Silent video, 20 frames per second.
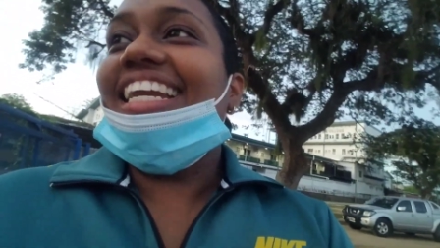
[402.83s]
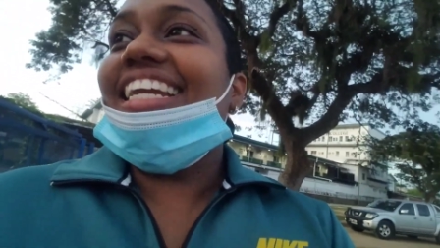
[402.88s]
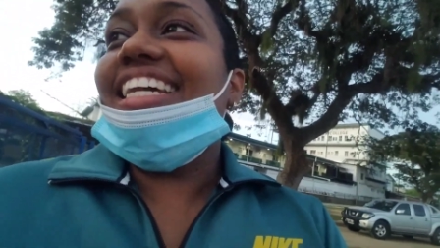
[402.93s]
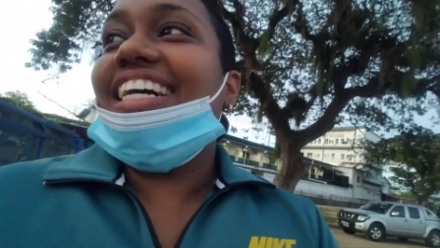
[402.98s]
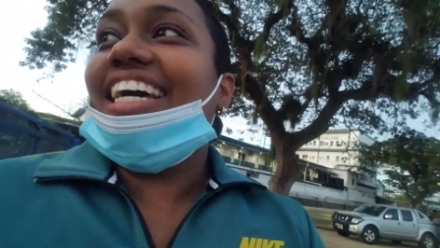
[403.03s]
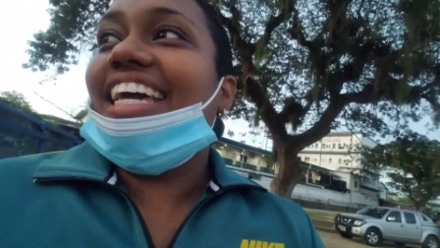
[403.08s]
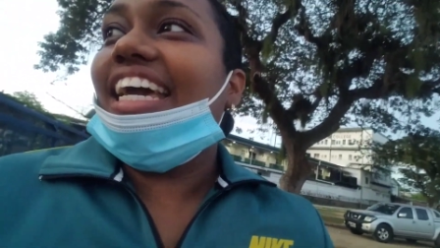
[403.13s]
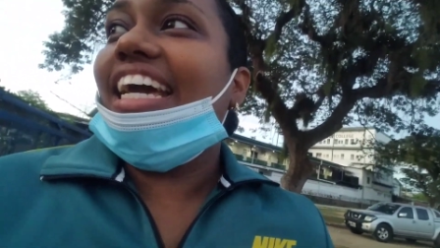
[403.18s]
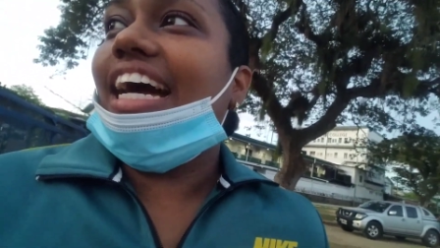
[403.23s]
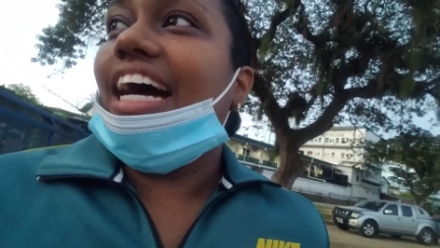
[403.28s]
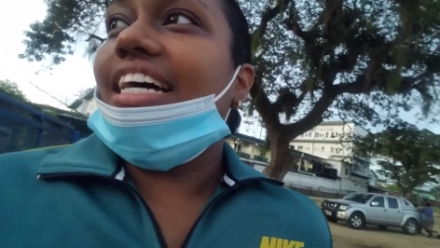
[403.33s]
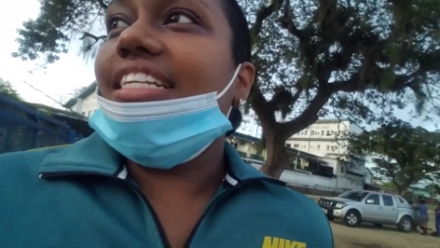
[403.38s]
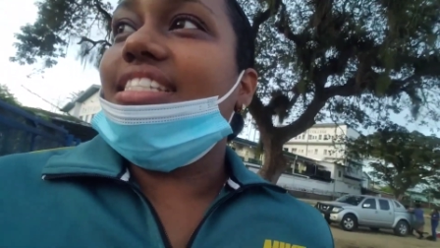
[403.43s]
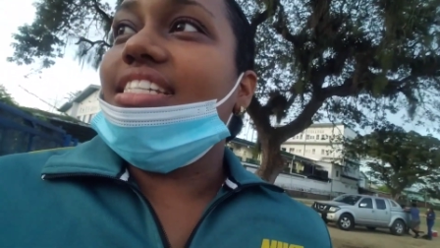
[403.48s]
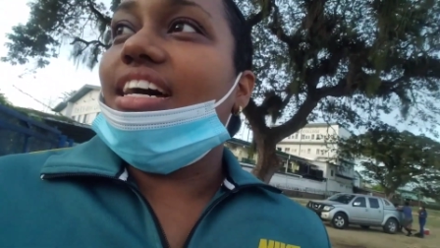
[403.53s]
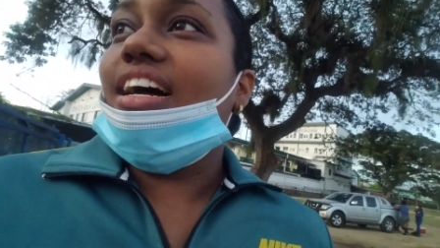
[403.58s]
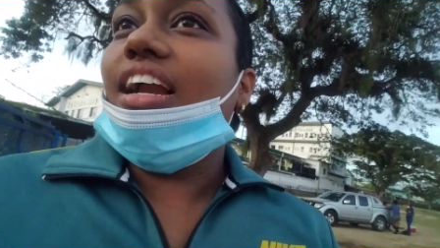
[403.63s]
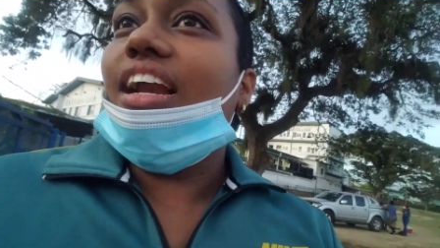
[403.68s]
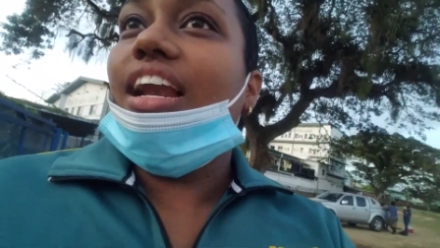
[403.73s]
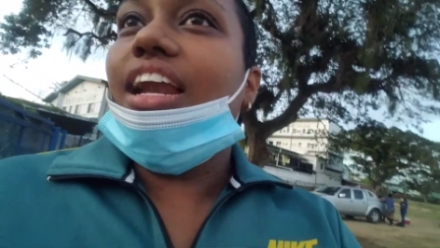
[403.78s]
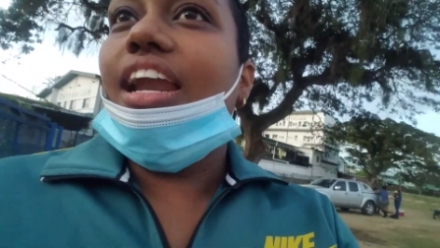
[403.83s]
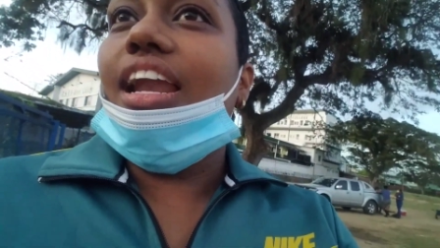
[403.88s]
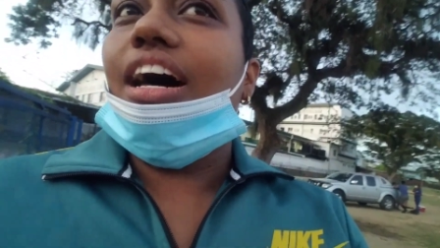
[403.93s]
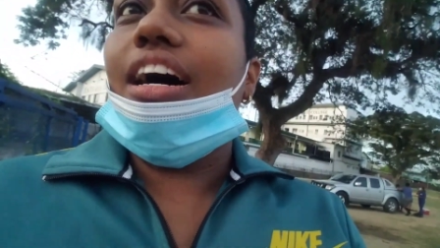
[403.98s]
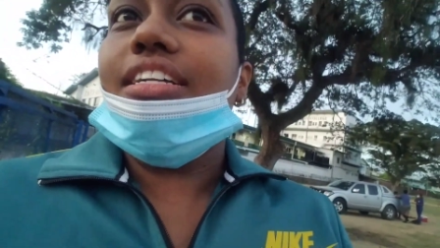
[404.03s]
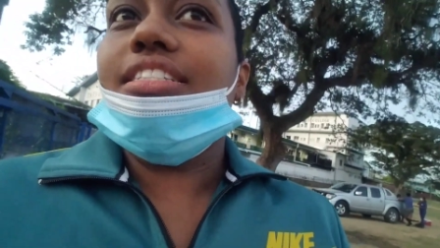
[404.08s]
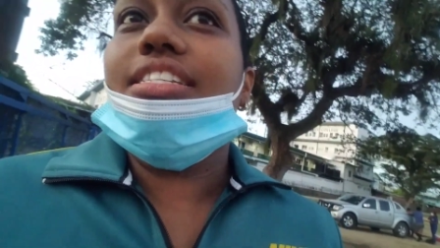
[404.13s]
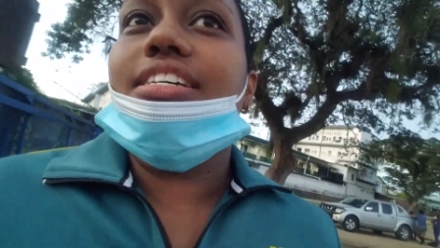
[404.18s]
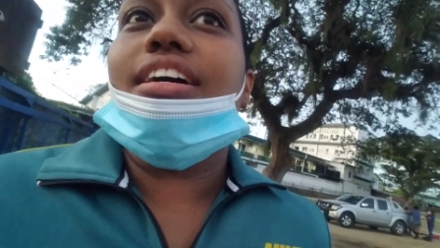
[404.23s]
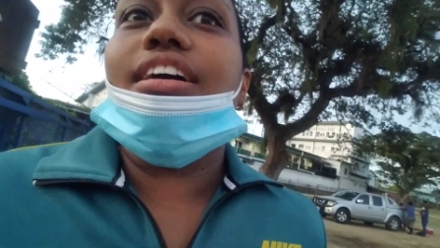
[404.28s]
looking at a
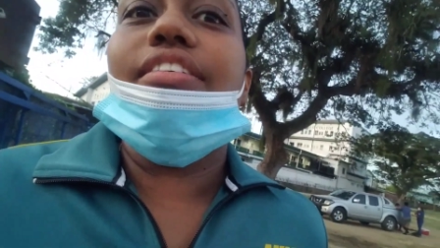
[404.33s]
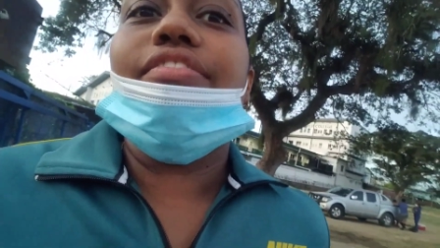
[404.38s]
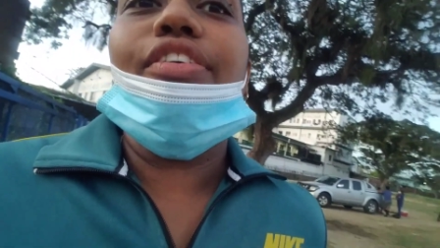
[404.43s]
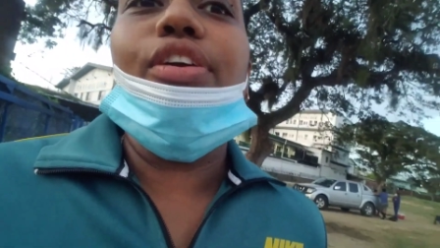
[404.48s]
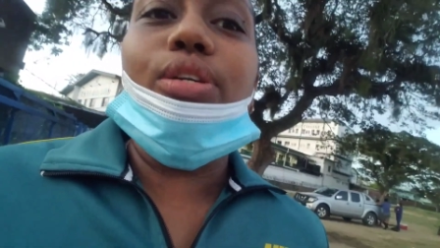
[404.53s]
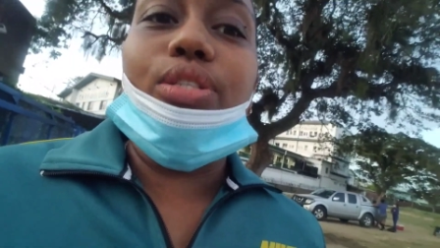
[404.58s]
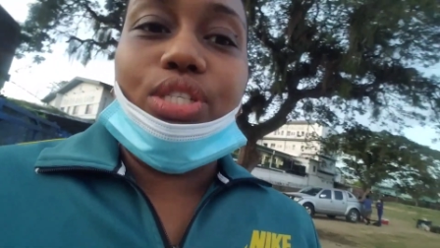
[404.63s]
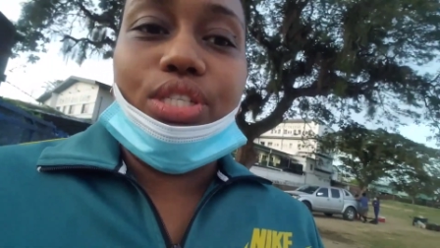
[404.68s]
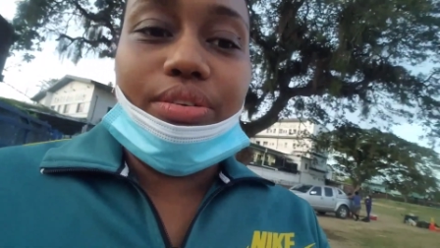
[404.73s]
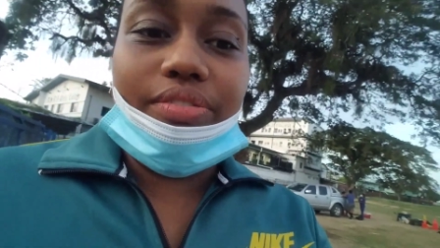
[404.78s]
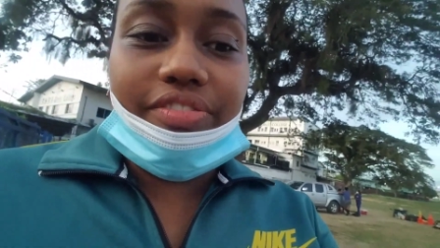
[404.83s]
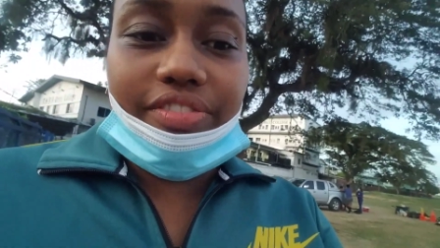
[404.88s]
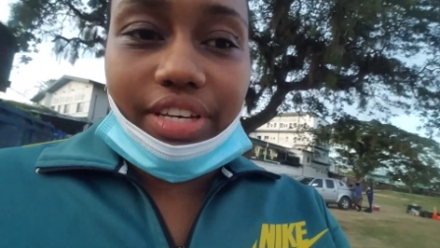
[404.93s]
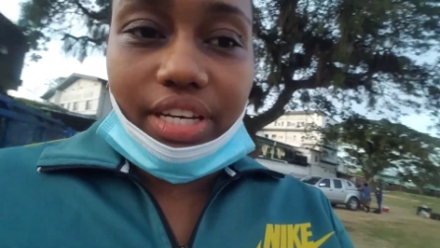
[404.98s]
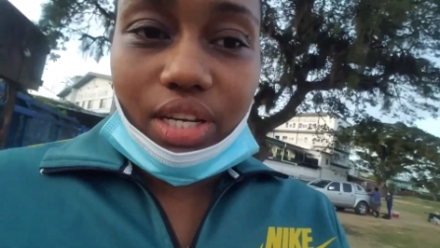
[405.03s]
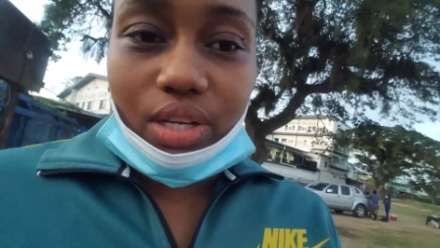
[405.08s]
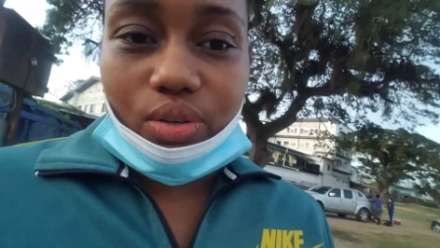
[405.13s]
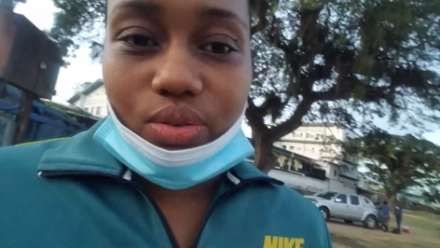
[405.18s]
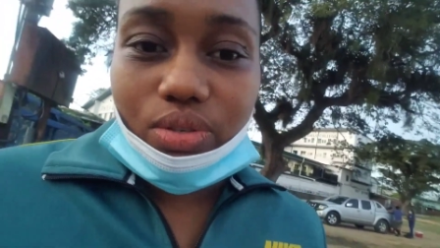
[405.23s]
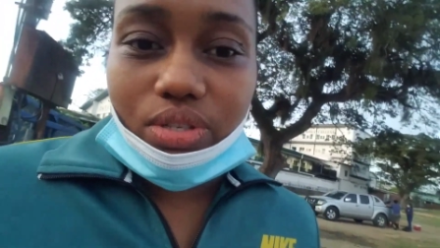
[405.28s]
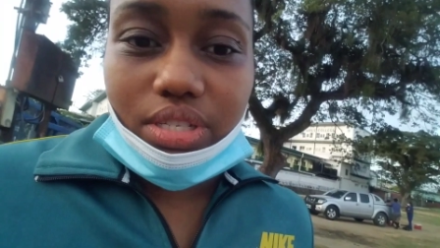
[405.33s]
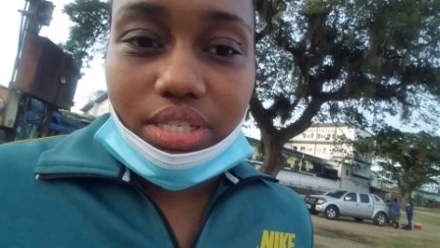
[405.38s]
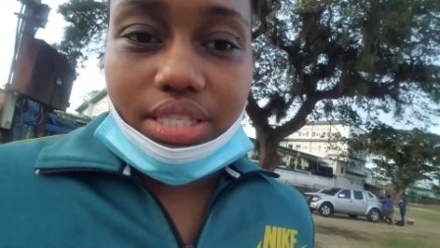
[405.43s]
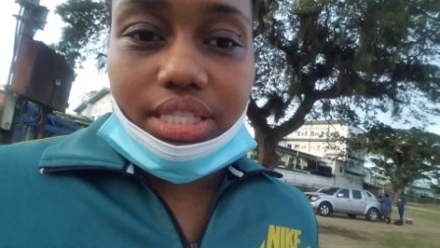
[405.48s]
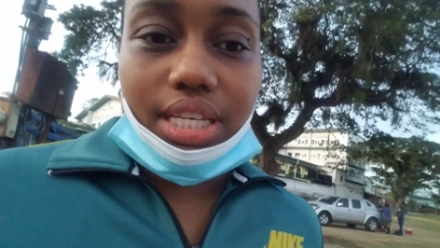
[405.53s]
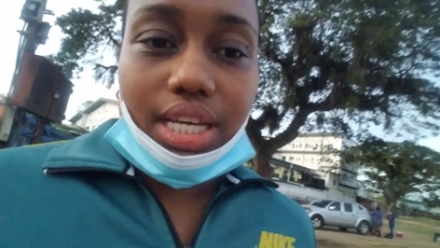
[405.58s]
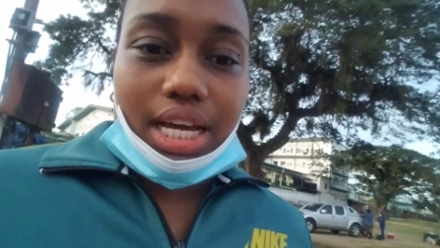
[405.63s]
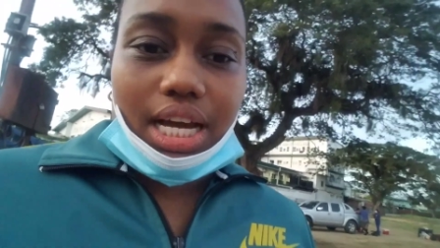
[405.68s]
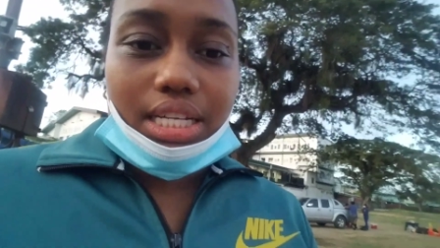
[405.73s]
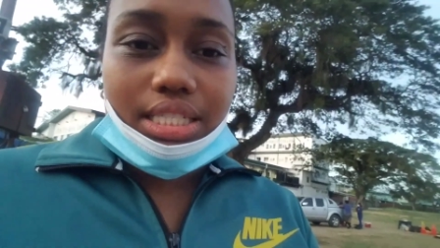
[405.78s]
lot of YouTube
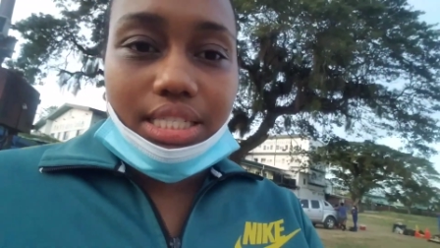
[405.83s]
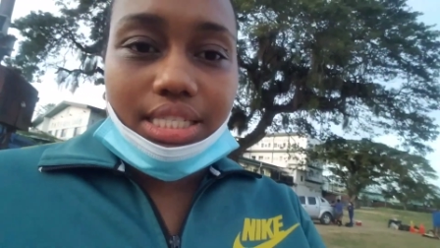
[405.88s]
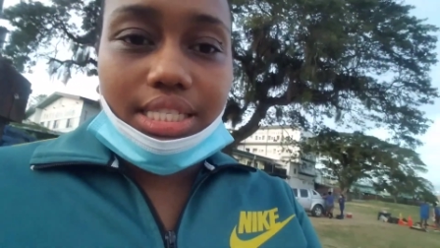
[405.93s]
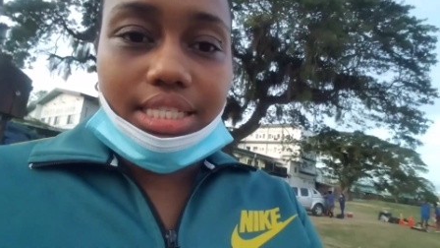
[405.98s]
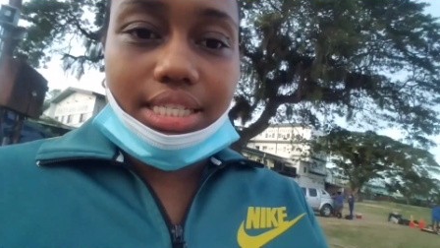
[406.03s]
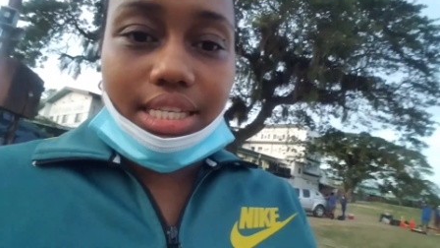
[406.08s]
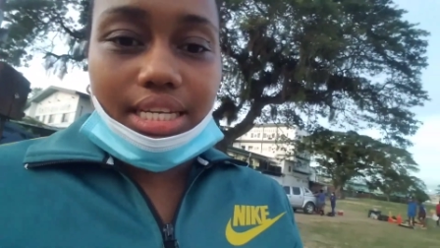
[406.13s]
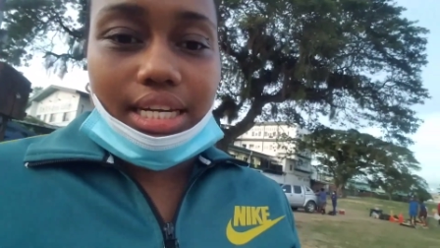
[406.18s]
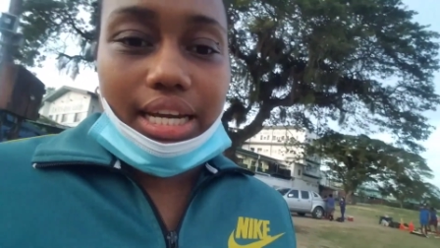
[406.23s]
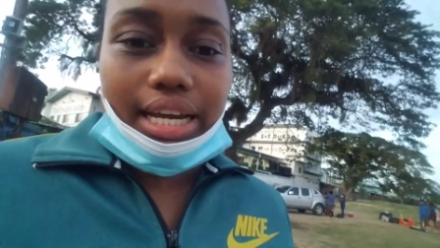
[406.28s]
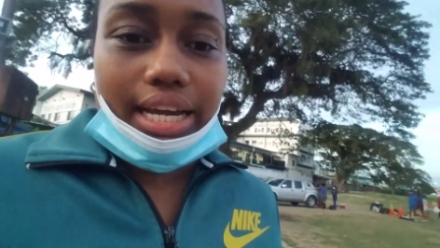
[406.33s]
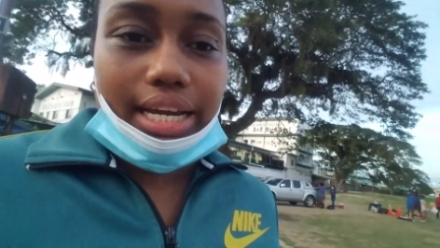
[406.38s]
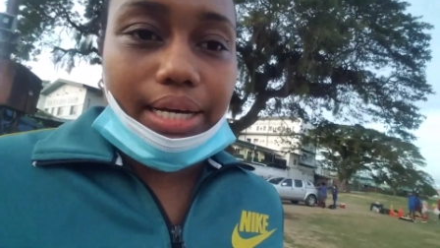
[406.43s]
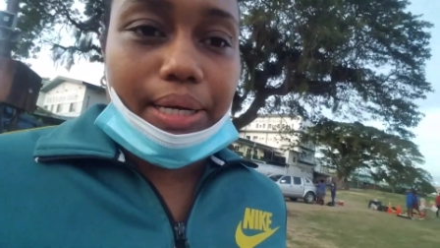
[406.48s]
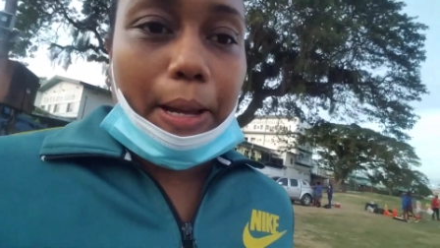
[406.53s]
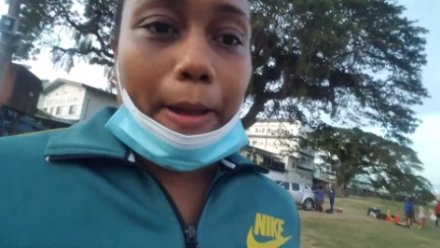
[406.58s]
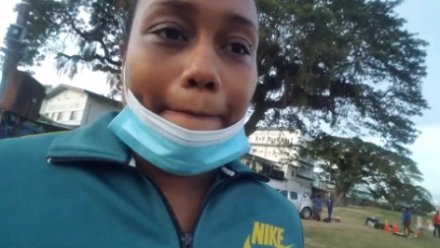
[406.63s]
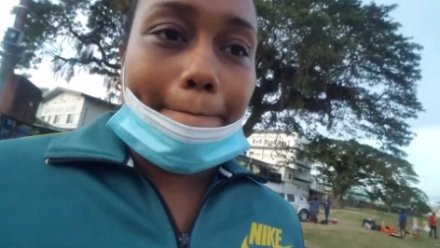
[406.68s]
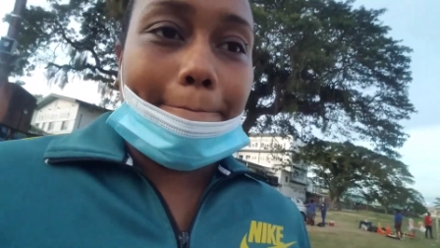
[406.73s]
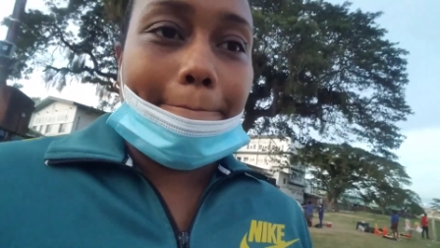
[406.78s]
videos concerning,